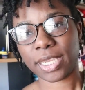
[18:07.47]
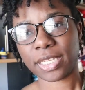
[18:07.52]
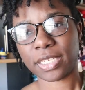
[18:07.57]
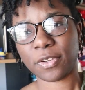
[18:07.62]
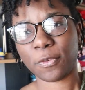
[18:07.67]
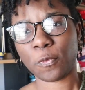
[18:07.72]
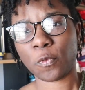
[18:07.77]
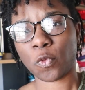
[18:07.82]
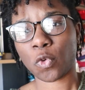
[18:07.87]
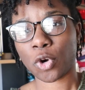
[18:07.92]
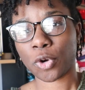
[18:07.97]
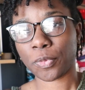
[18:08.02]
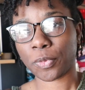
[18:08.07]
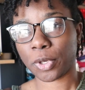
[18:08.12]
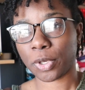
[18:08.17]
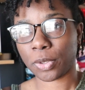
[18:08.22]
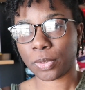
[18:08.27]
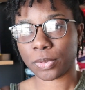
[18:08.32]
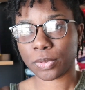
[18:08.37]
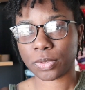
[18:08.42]
I did 4
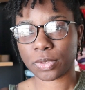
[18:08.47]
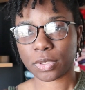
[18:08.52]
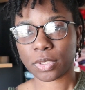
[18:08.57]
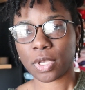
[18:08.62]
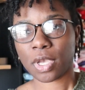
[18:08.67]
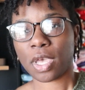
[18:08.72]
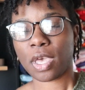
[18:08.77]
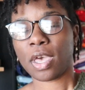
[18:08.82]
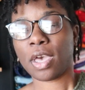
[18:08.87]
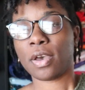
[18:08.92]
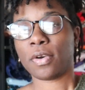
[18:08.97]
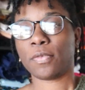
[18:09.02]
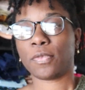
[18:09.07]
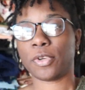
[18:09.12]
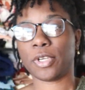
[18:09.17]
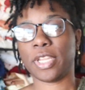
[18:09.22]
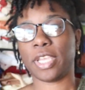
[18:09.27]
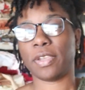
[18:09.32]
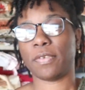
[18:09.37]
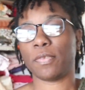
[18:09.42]
rows
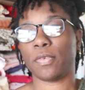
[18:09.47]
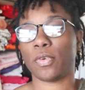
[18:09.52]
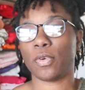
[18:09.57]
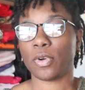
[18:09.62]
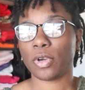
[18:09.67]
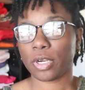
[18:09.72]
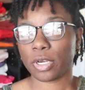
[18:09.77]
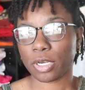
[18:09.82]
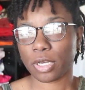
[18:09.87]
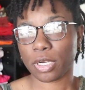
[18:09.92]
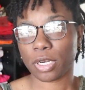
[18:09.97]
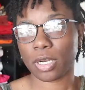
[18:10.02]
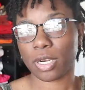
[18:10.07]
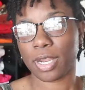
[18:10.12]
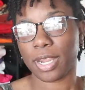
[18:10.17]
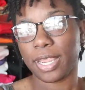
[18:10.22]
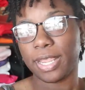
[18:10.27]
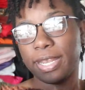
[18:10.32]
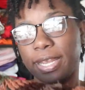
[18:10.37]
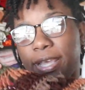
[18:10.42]
for day 4.
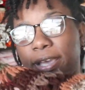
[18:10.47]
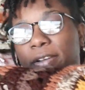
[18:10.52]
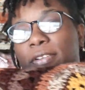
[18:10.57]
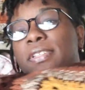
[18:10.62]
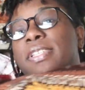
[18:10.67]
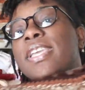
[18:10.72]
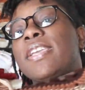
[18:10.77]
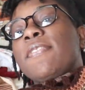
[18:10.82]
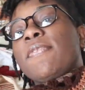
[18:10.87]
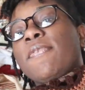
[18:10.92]
And now day